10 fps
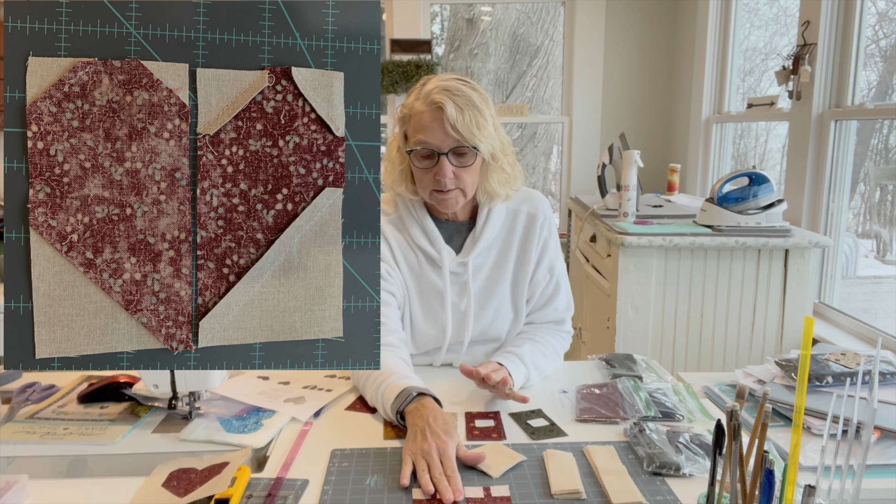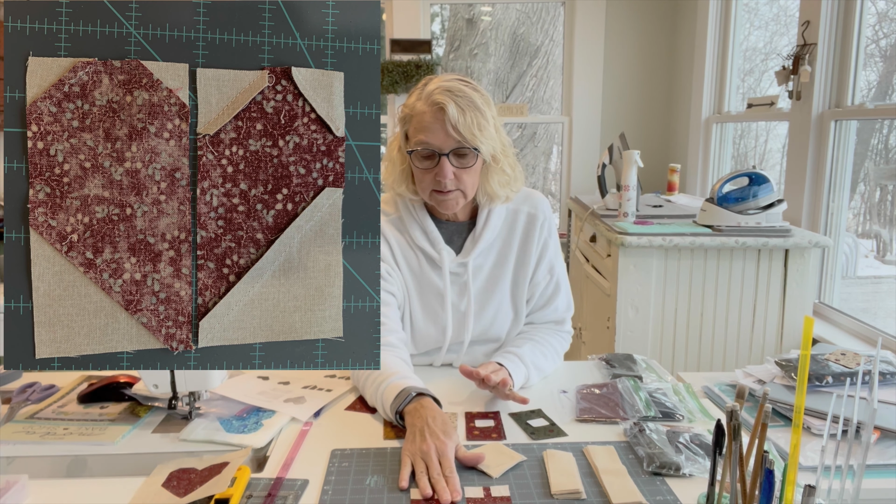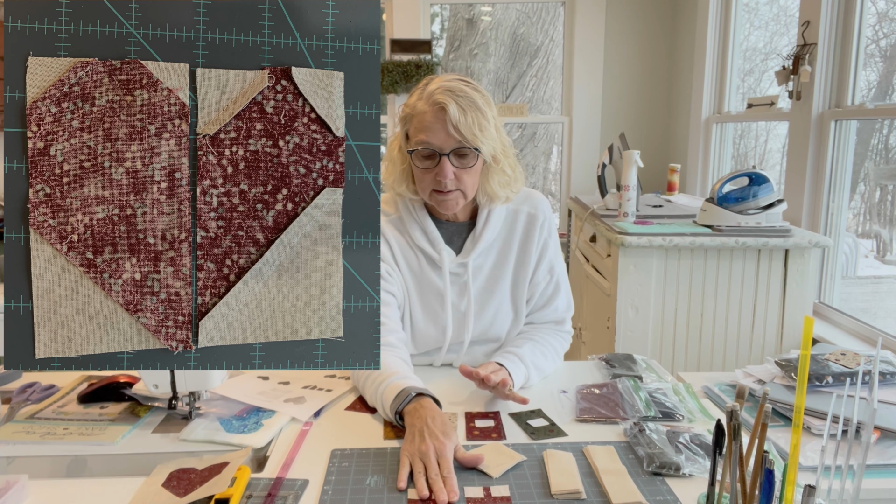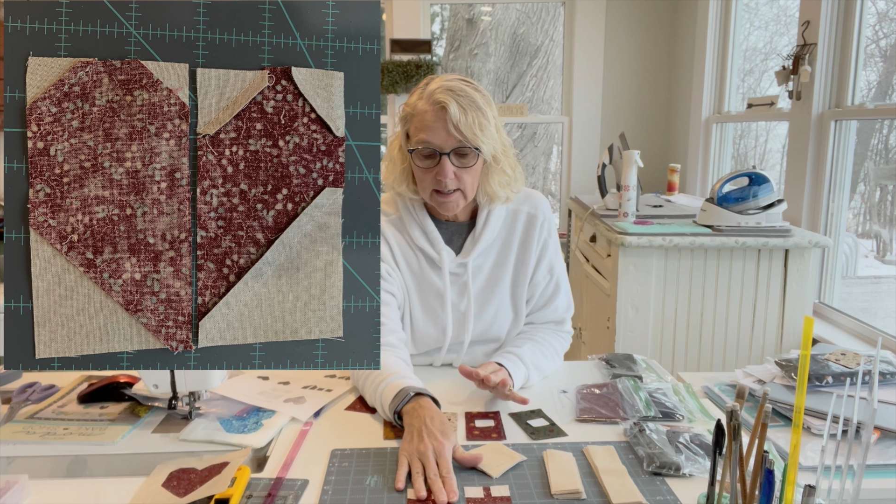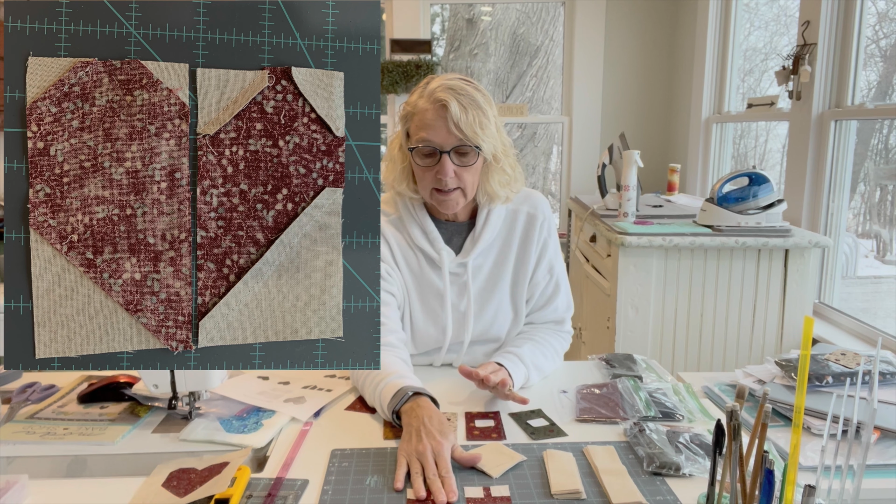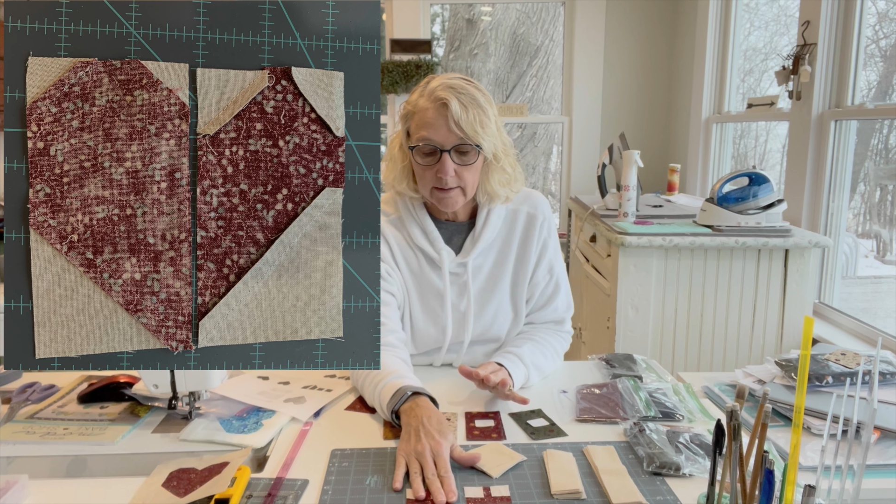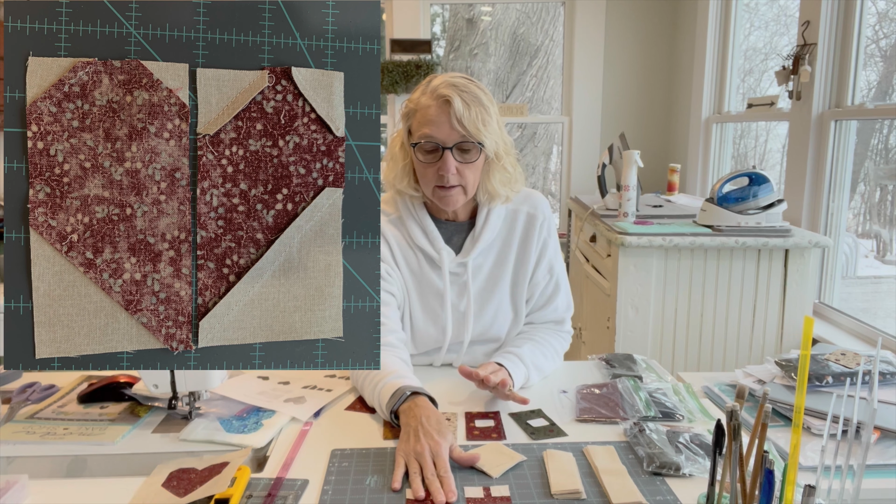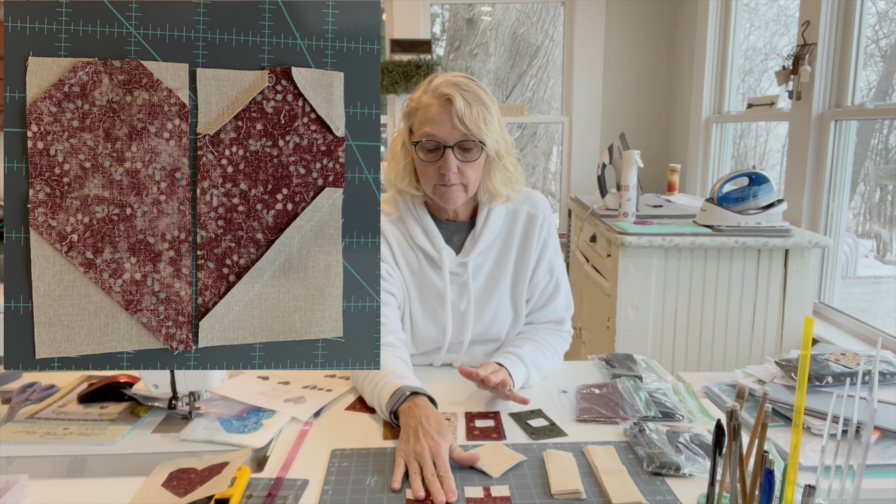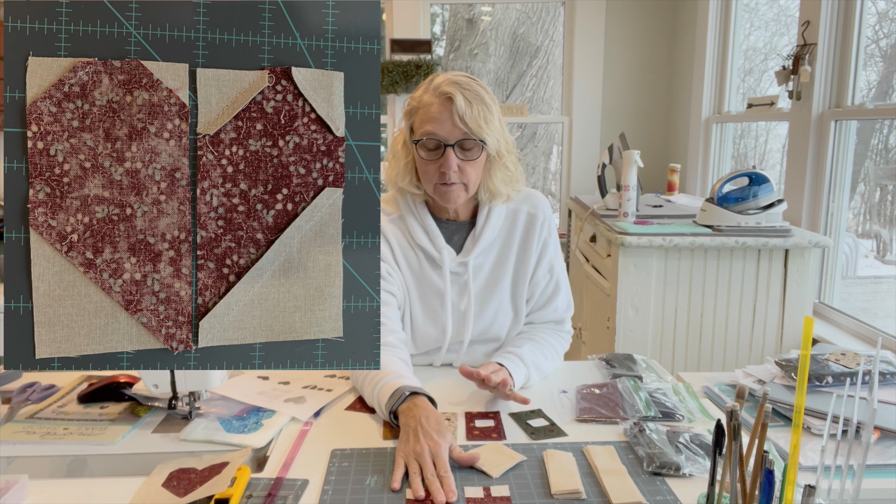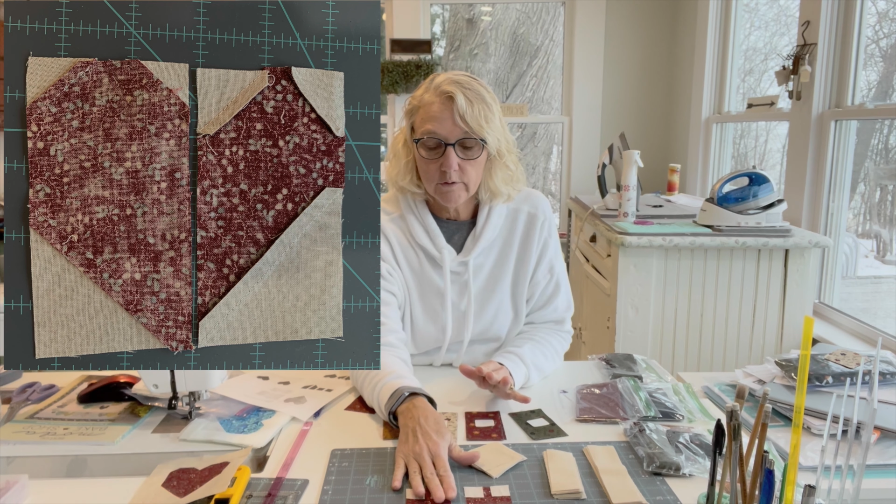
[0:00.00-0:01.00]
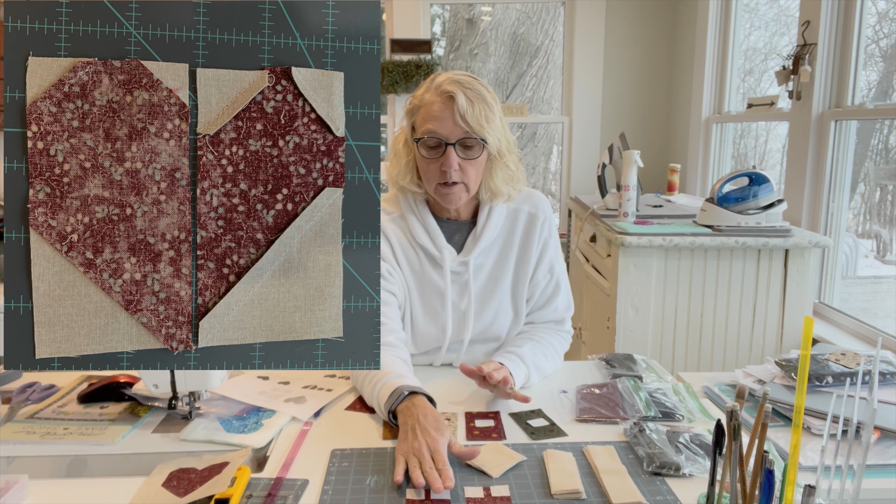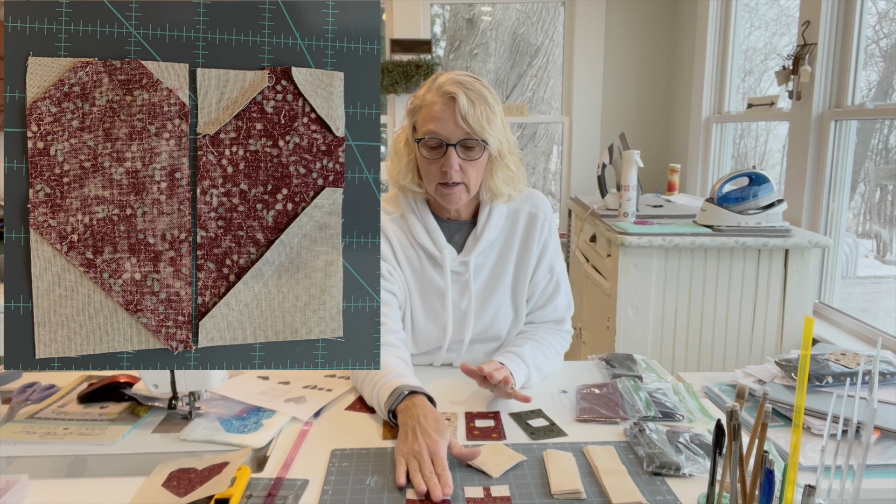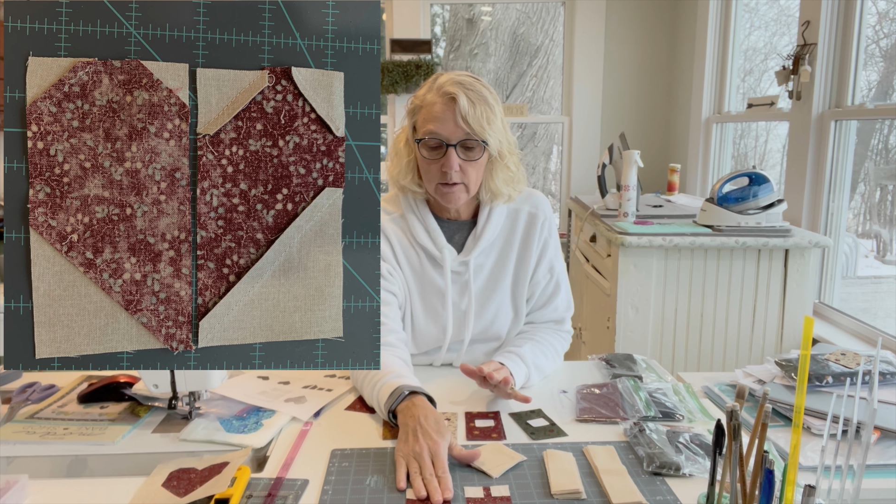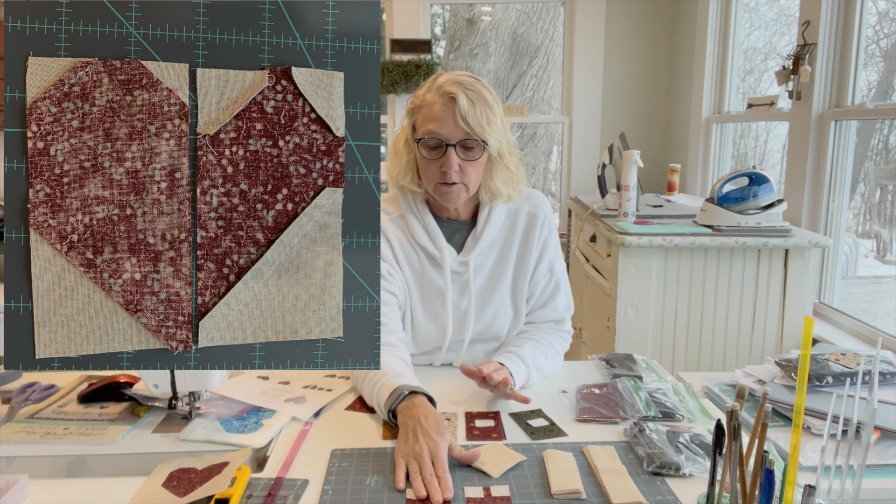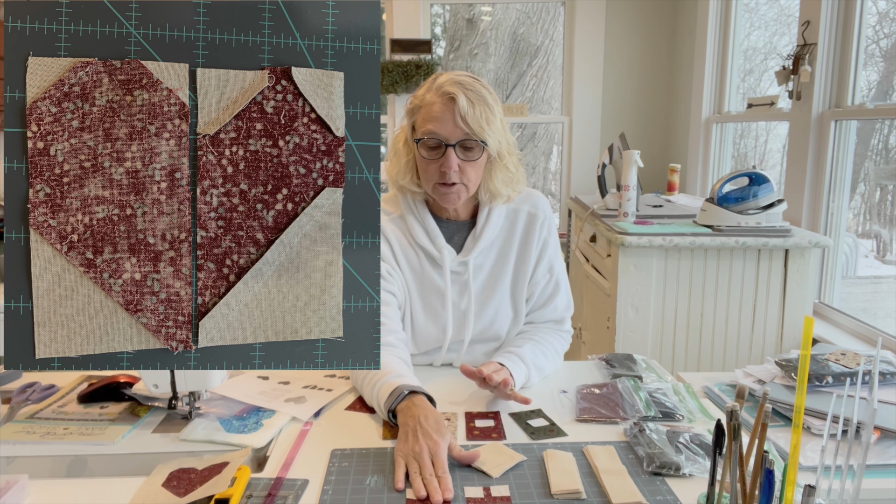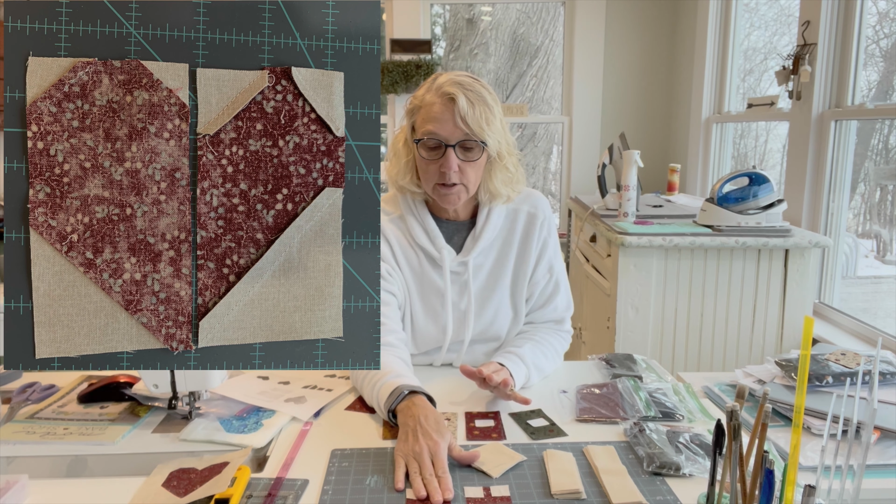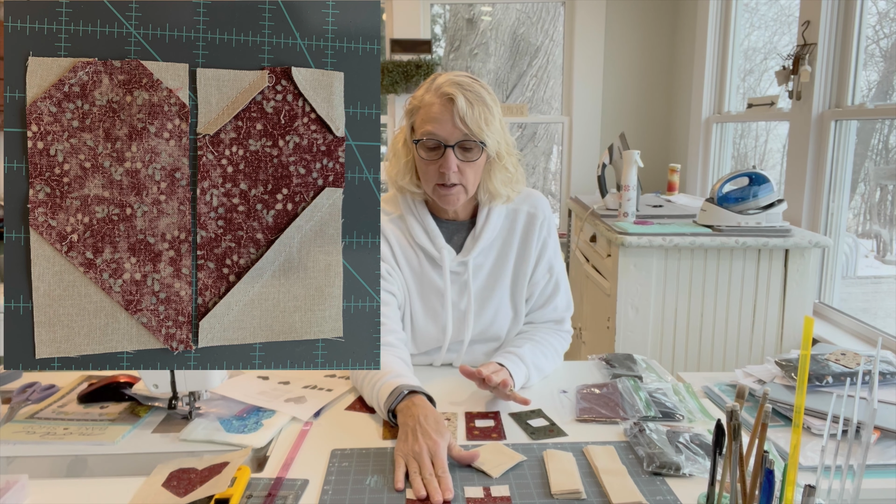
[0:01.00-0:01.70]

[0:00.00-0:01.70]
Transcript: side of your heart.